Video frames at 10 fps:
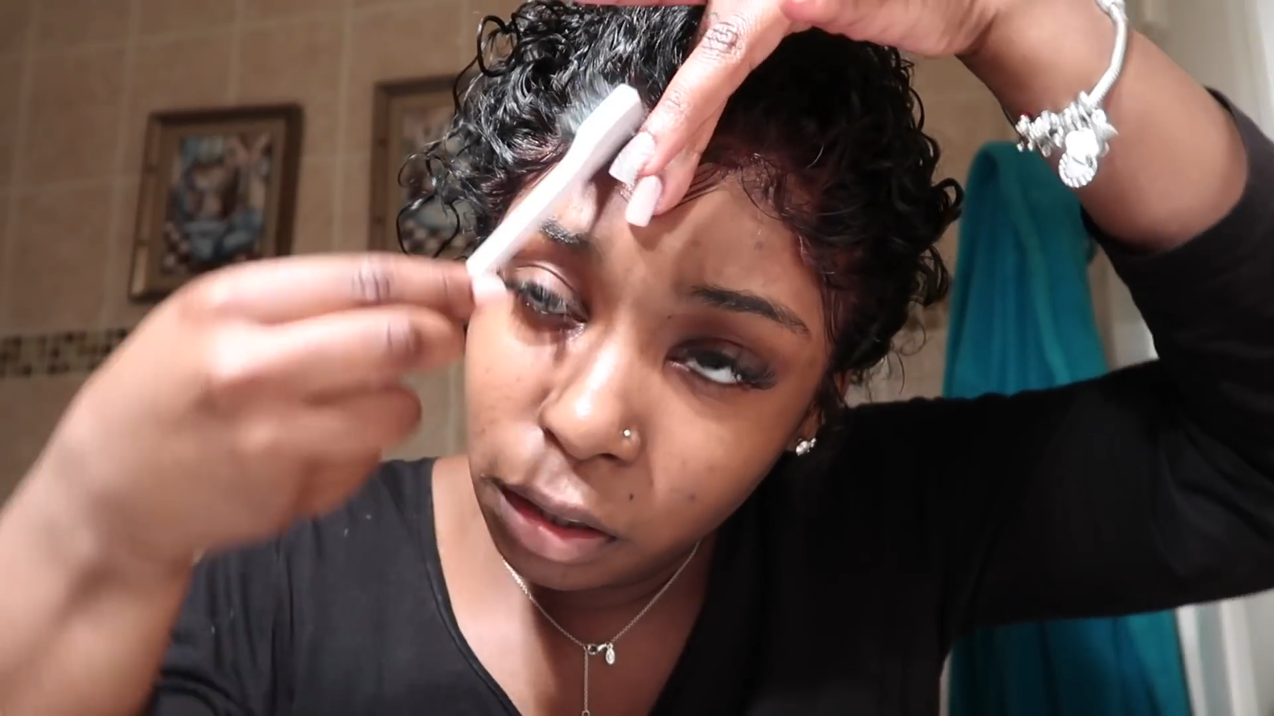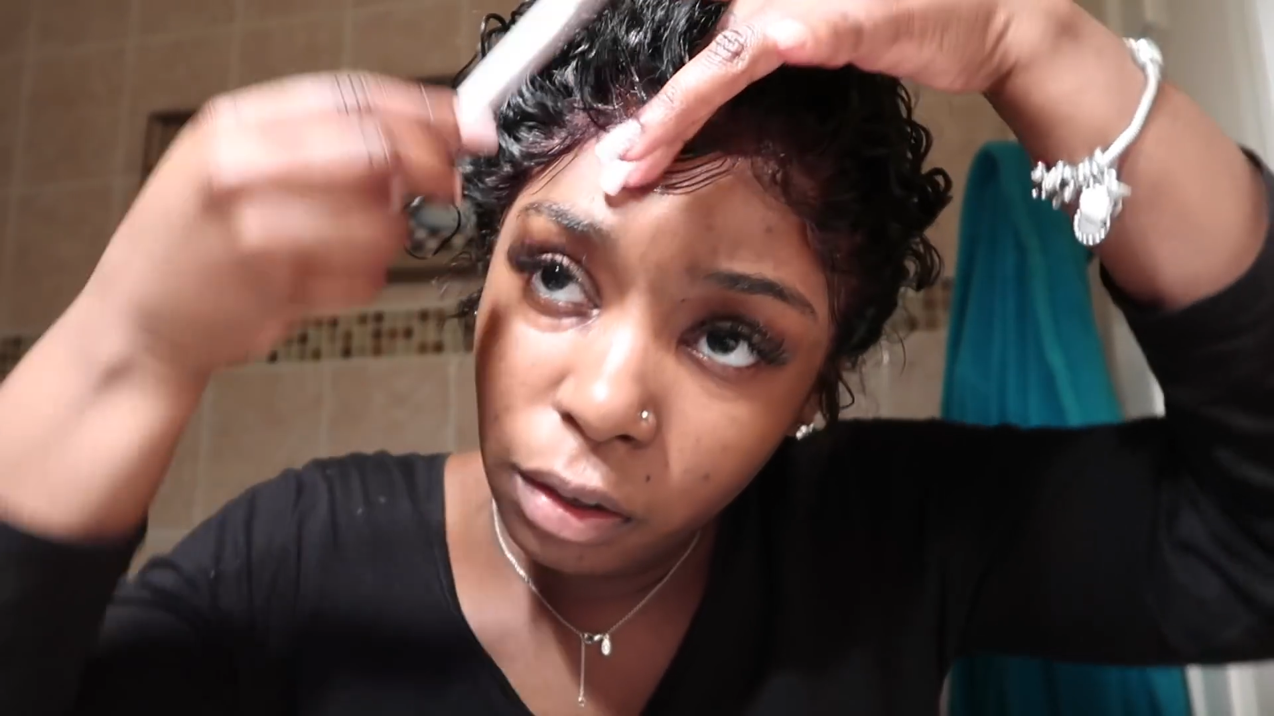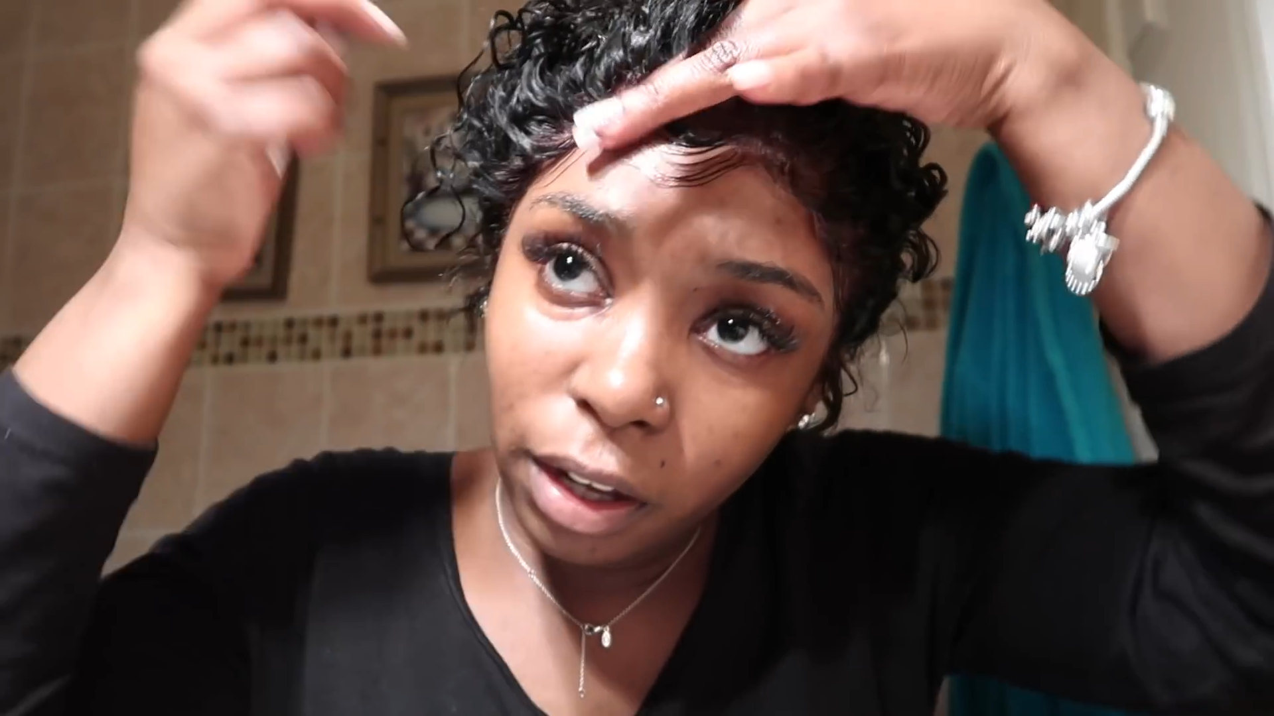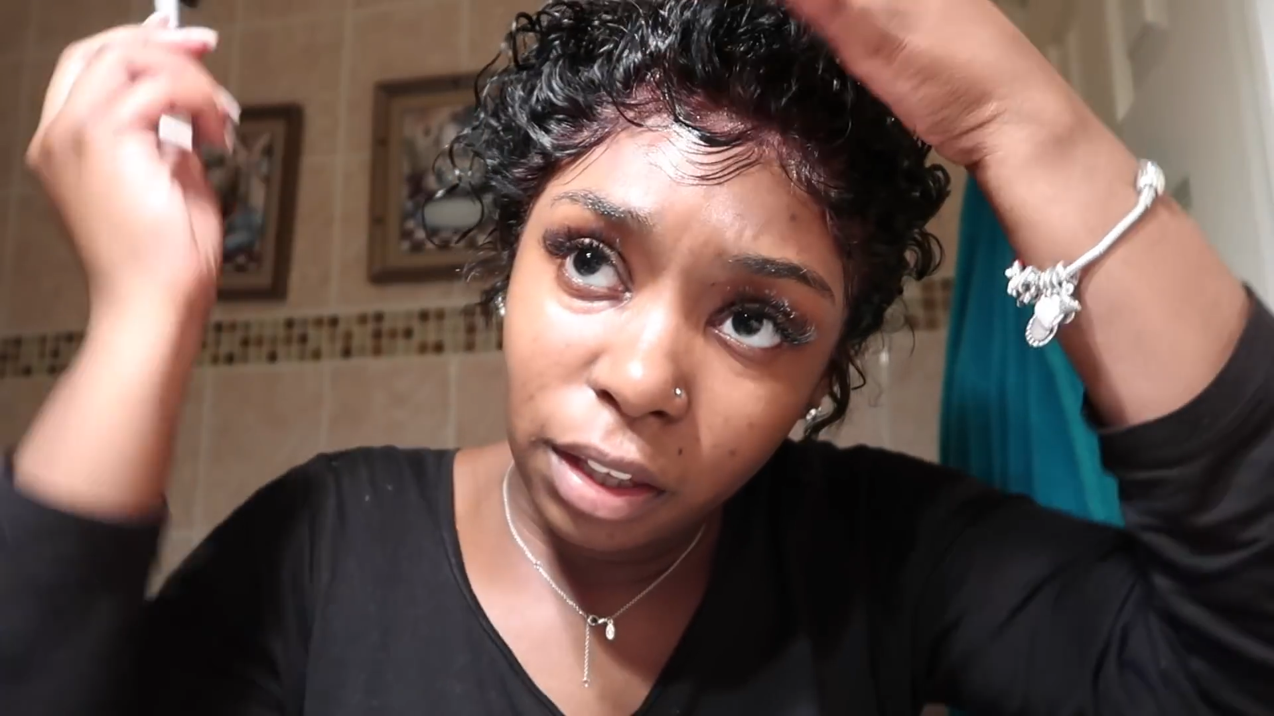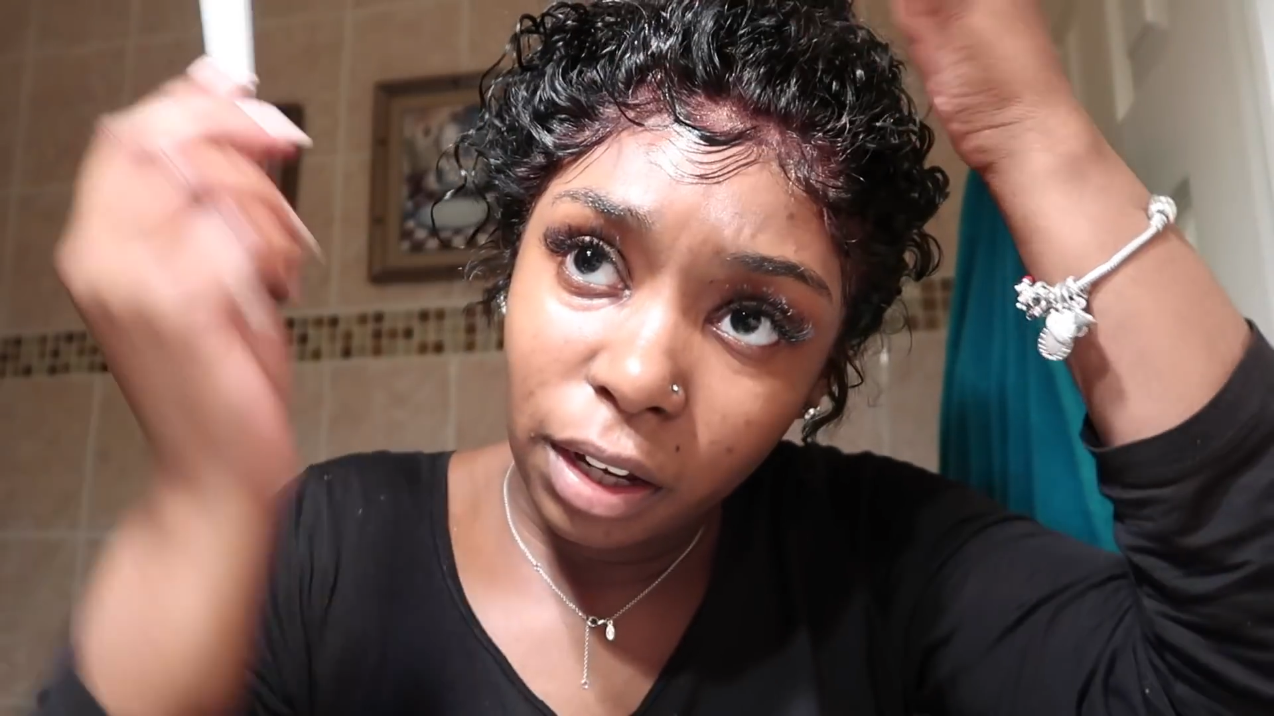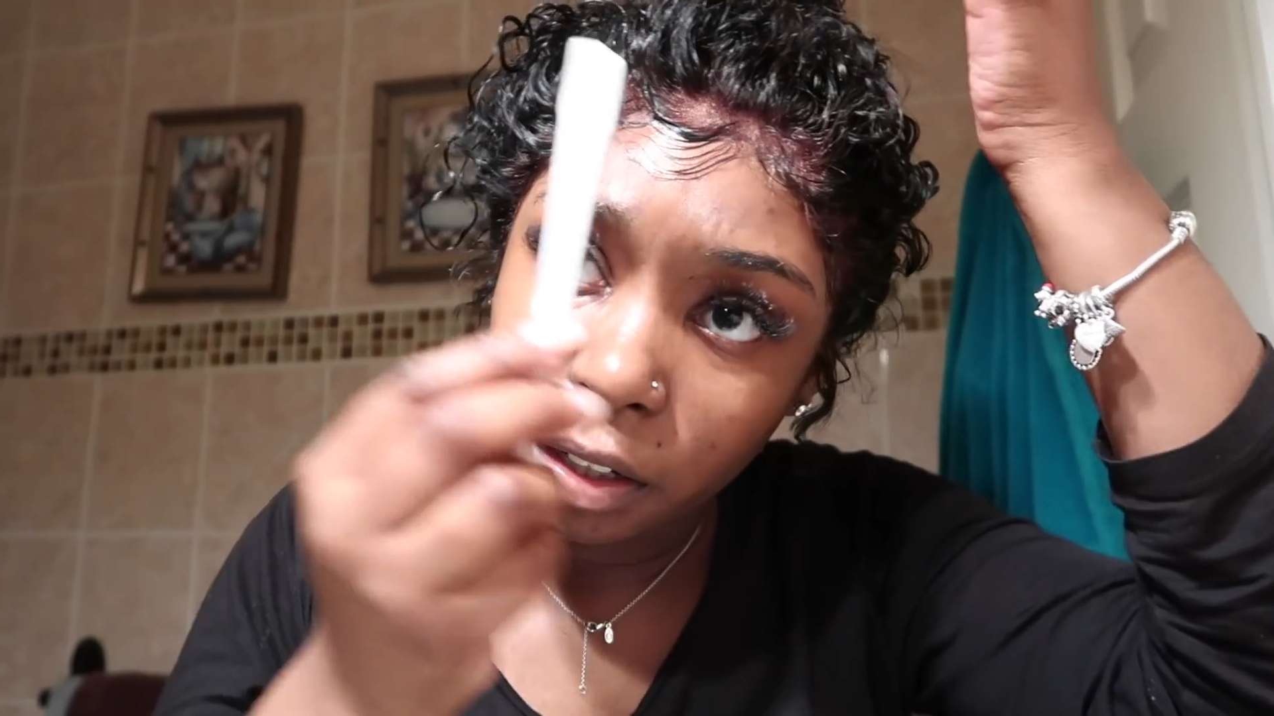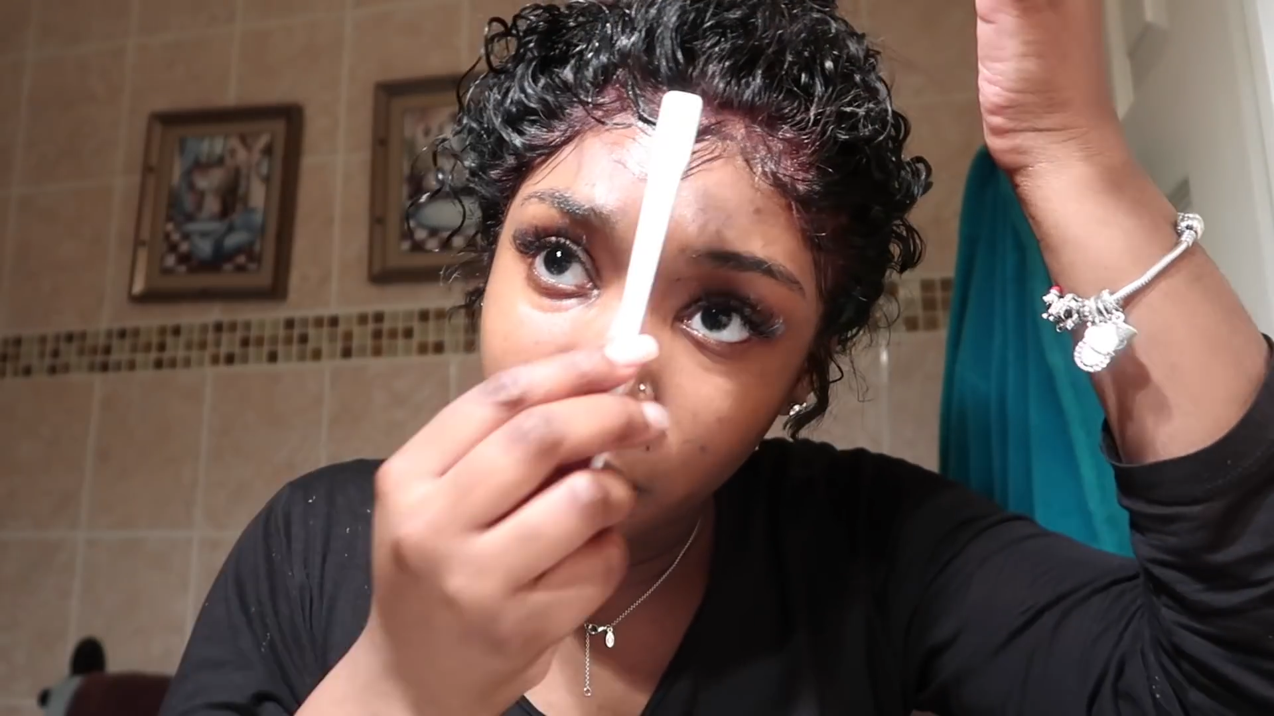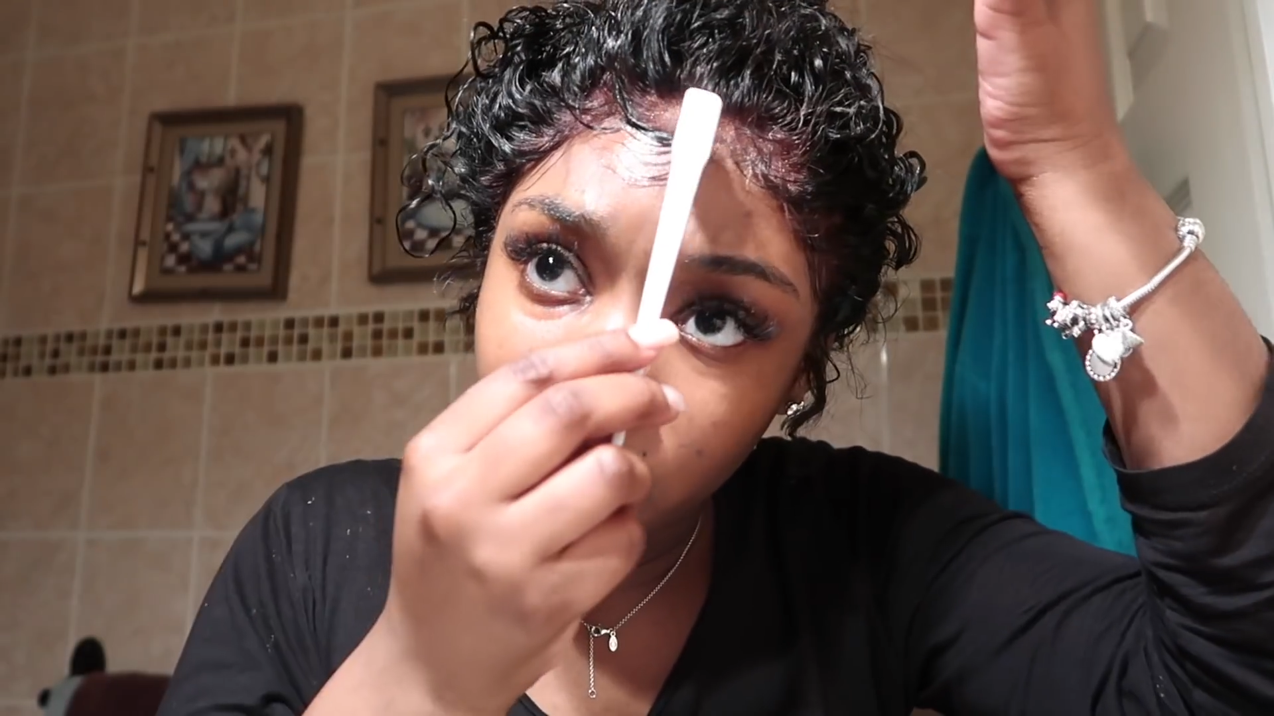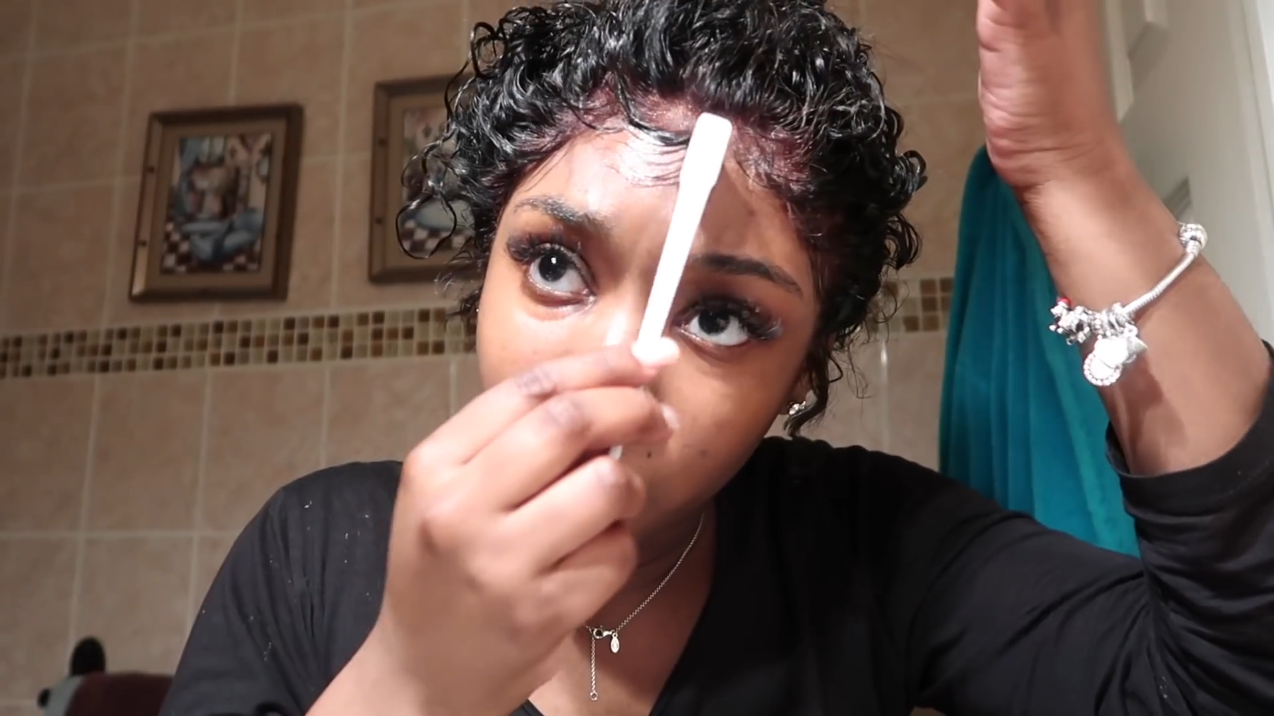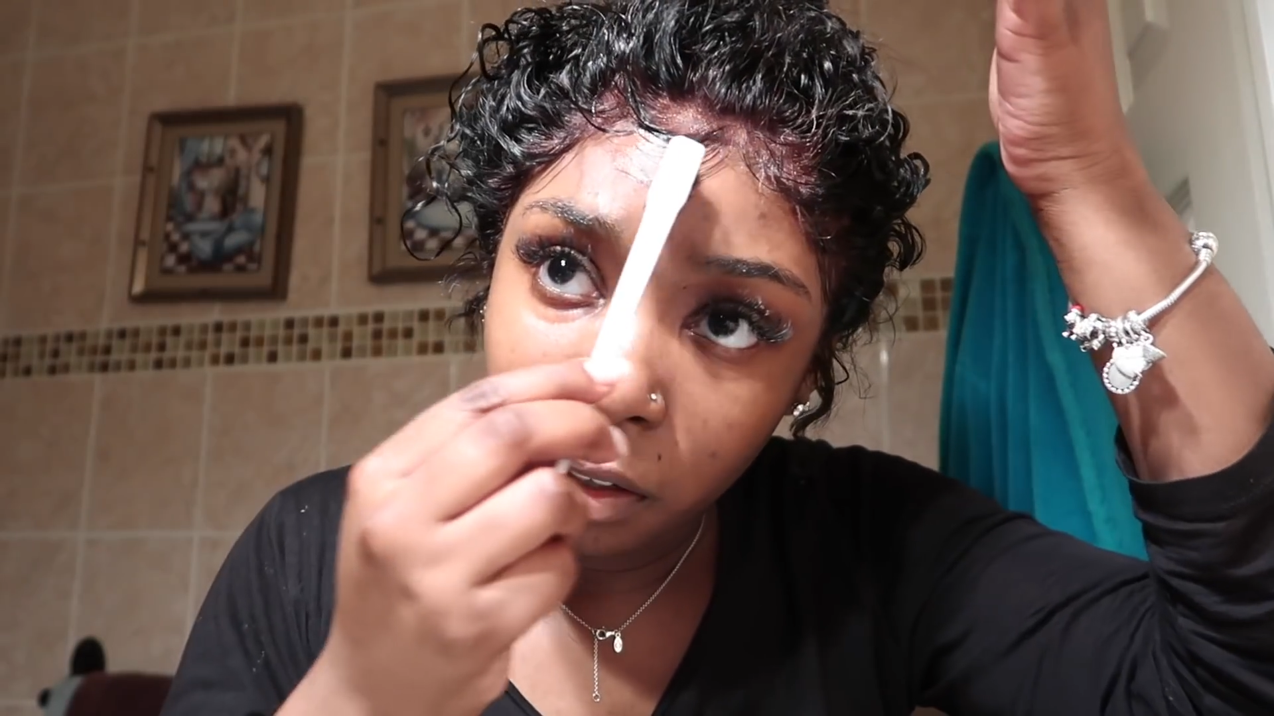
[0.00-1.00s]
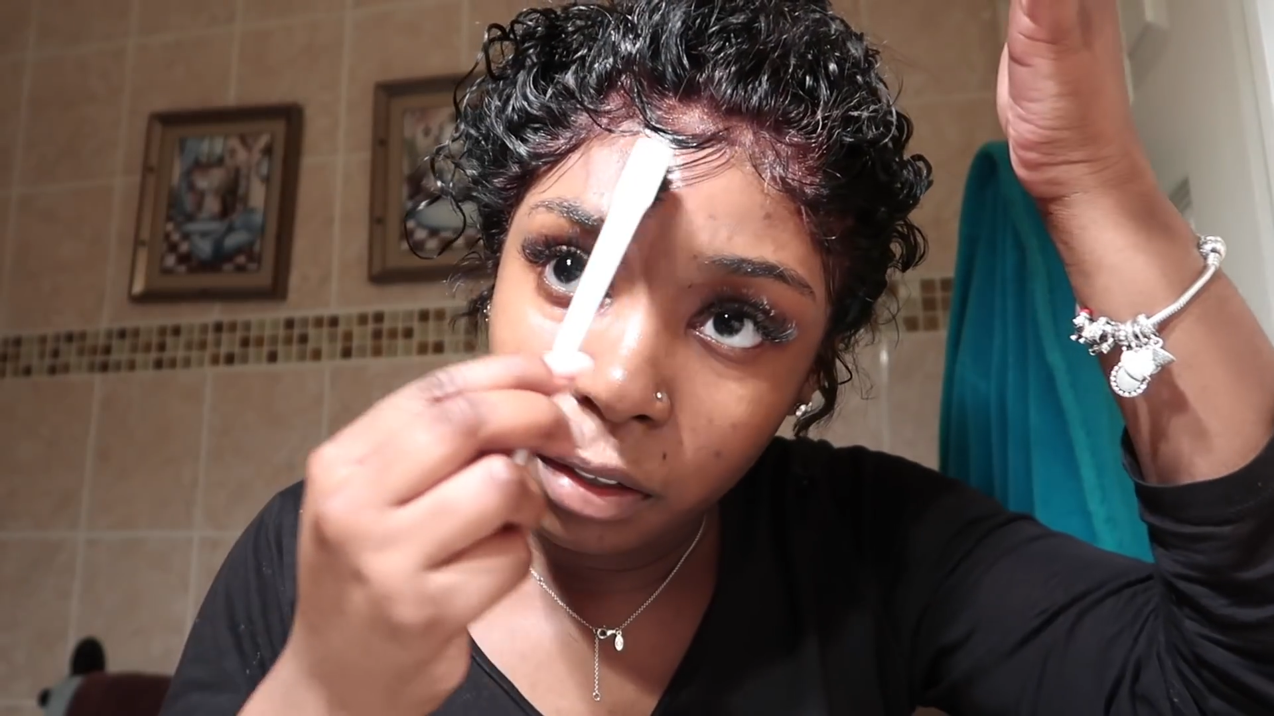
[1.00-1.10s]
you get the idea.